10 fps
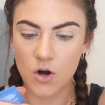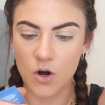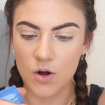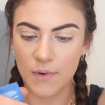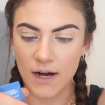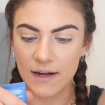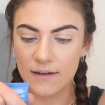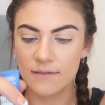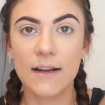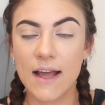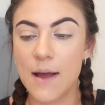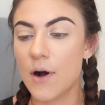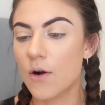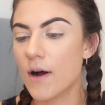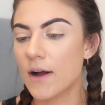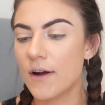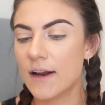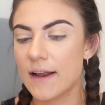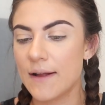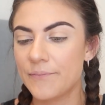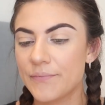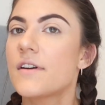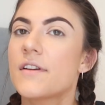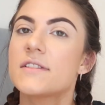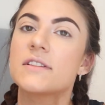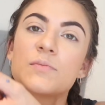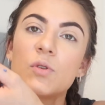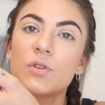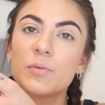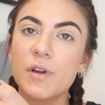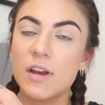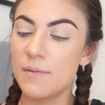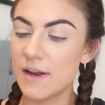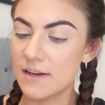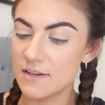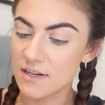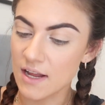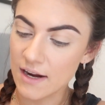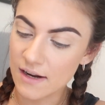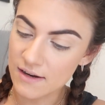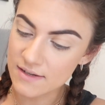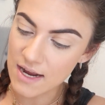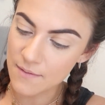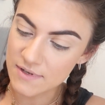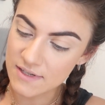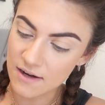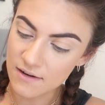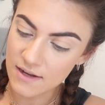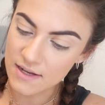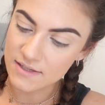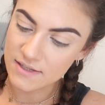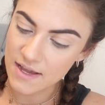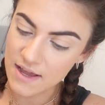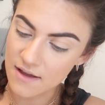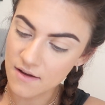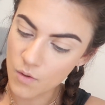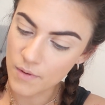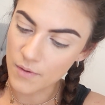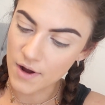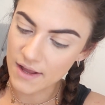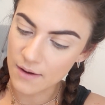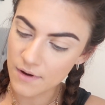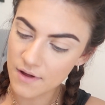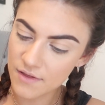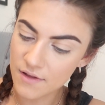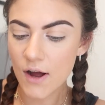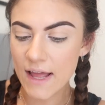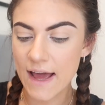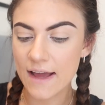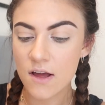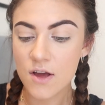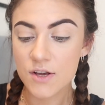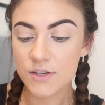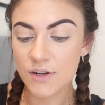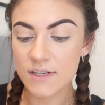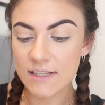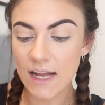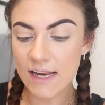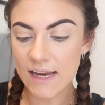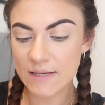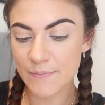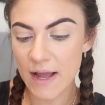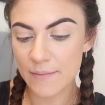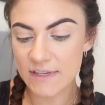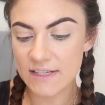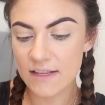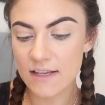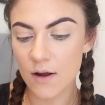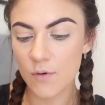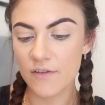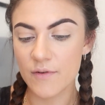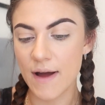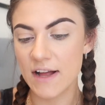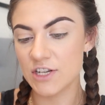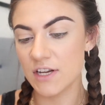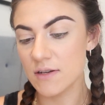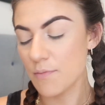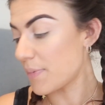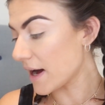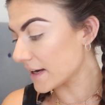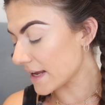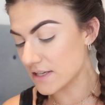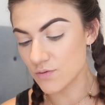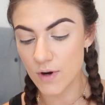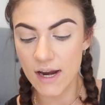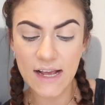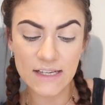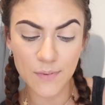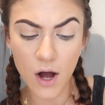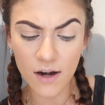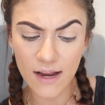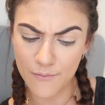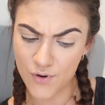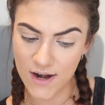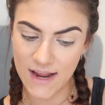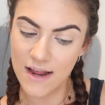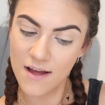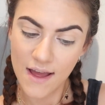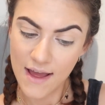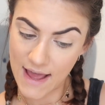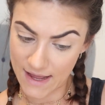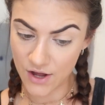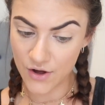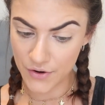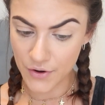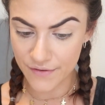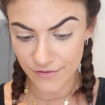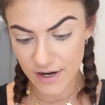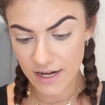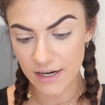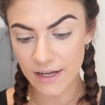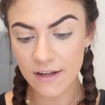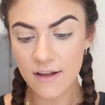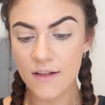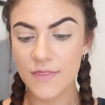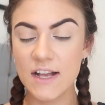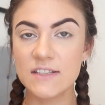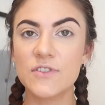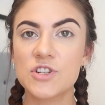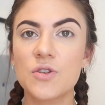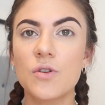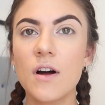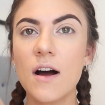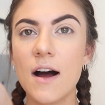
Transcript: Oh my, it came out quite quickly. I'll use a small little beauty blender to like dab this out and see what we're working with. Okay, so it's slightly less pigmented than I would have imagined, but it's really sparkly and pretty. It can go over a color, that's for sure.